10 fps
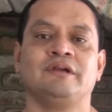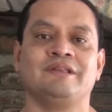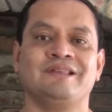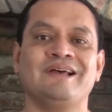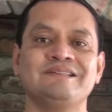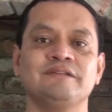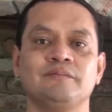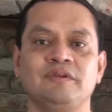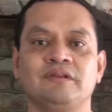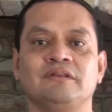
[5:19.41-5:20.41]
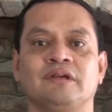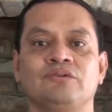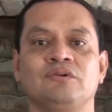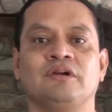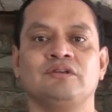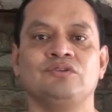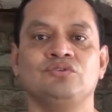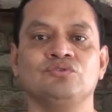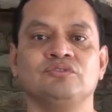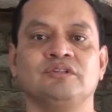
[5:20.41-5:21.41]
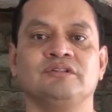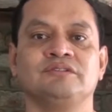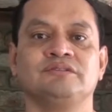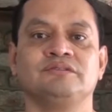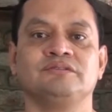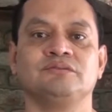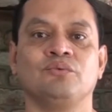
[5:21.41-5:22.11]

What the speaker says: doesn't mean that you can use this